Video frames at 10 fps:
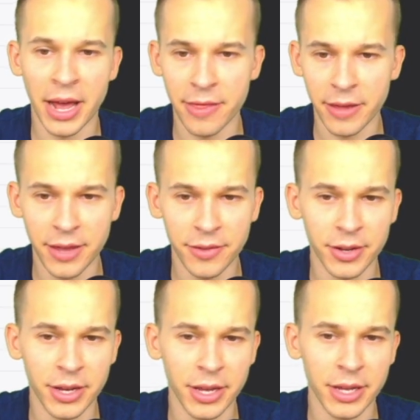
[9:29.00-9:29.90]
I think he's
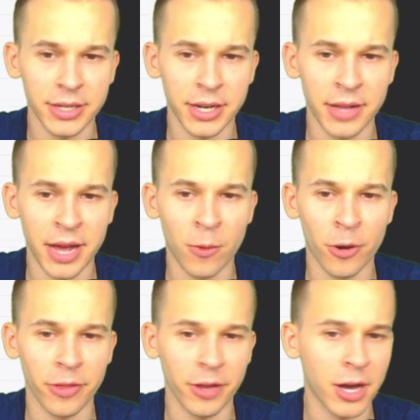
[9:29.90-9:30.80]
going to get a lot of
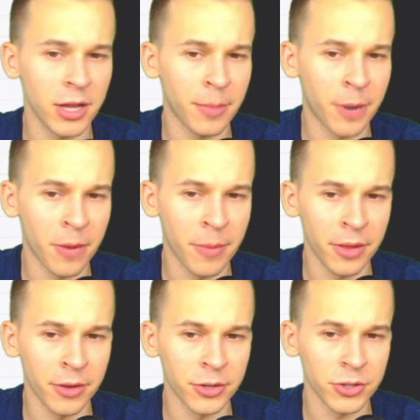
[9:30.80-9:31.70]
work. They cut Lamar
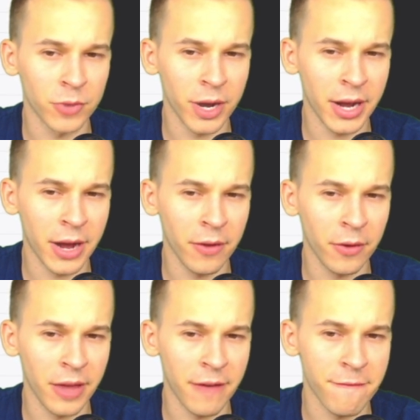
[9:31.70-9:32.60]
Miller, so right now they
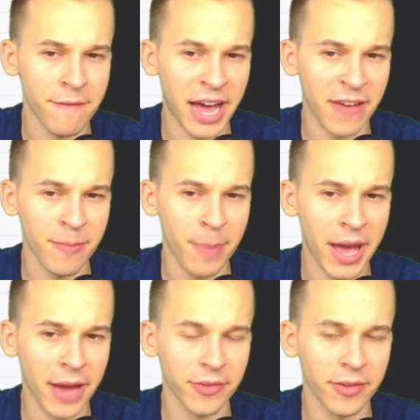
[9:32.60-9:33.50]
only have 5
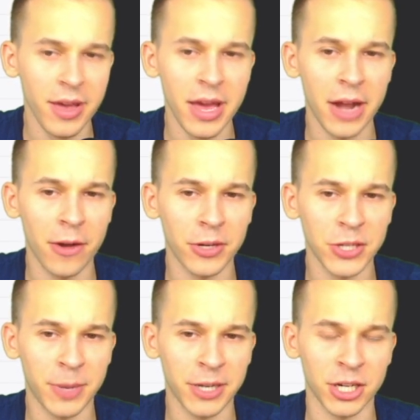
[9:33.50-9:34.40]
backs. I don't
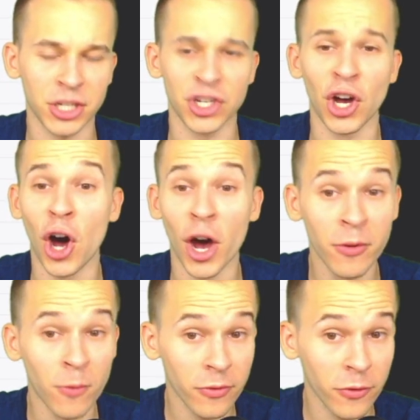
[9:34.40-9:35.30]
expect a ton
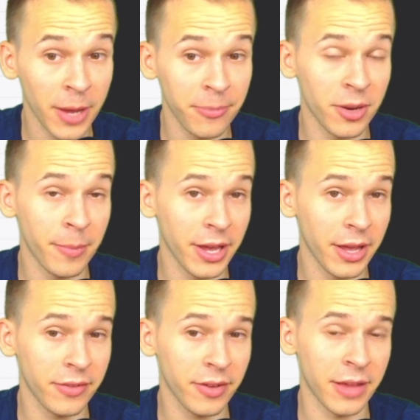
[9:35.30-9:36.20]
of work for Gibson and
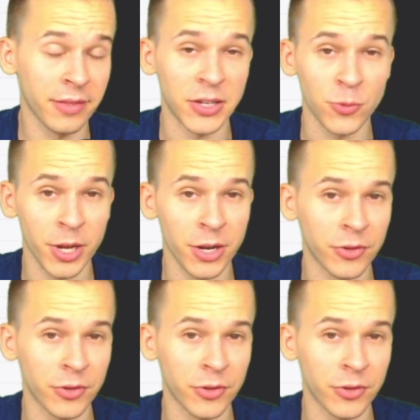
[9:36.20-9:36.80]
McKissick unless we get news